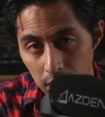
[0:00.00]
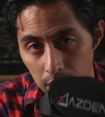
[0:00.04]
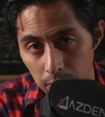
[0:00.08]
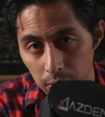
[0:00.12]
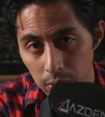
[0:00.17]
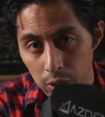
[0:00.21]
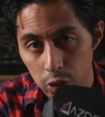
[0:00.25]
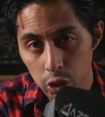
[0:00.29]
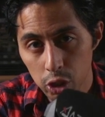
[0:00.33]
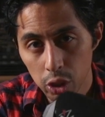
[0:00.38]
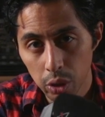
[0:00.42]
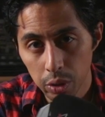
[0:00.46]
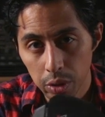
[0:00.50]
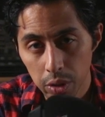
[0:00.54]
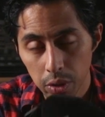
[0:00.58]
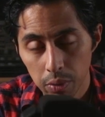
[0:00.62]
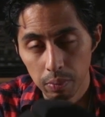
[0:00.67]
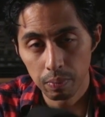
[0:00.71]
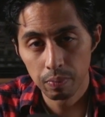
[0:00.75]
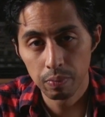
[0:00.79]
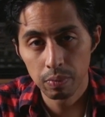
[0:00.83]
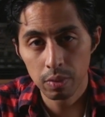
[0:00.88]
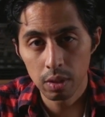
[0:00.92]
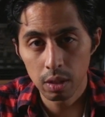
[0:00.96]
that I want to show
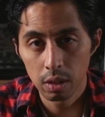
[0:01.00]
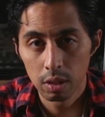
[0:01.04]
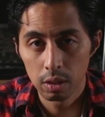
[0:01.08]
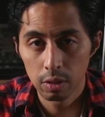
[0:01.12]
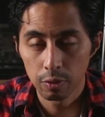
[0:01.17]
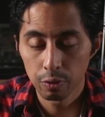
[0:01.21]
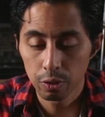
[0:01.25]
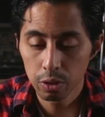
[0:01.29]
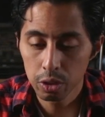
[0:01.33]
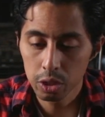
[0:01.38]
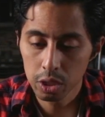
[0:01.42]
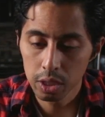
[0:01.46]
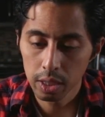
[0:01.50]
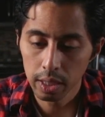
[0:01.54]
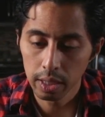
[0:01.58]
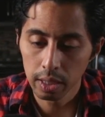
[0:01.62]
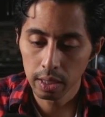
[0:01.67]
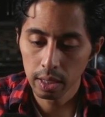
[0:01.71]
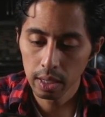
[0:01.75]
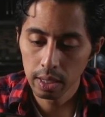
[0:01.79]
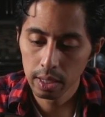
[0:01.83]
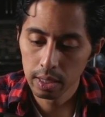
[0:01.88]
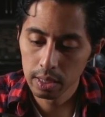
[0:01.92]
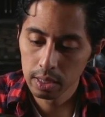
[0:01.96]
you. The first
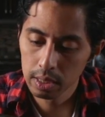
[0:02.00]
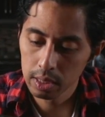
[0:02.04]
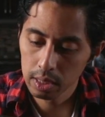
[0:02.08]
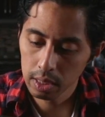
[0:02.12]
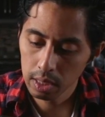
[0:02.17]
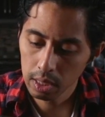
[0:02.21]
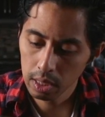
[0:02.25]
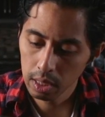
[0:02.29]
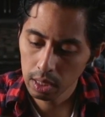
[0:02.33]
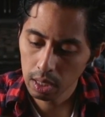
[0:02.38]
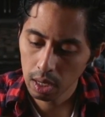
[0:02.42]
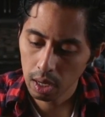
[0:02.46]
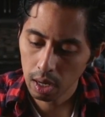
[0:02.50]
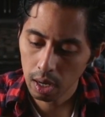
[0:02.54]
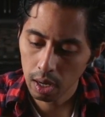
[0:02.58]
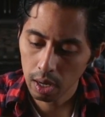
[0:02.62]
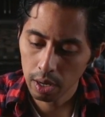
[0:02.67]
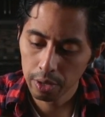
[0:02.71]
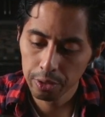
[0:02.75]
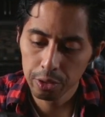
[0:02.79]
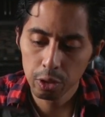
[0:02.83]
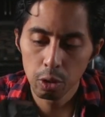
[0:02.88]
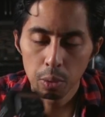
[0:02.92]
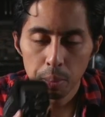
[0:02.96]
thing is the
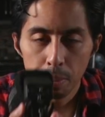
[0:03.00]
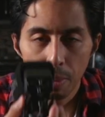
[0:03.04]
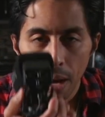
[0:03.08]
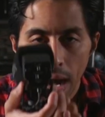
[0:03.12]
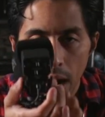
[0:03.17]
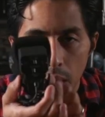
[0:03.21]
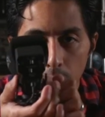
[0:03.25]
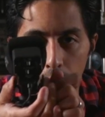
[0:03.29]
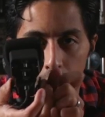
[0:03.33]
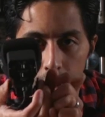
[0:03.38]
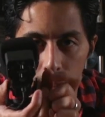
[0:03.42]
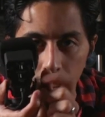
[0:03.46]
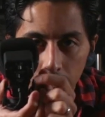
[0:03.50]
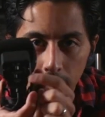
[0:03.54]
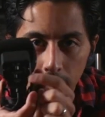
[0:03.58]
auto power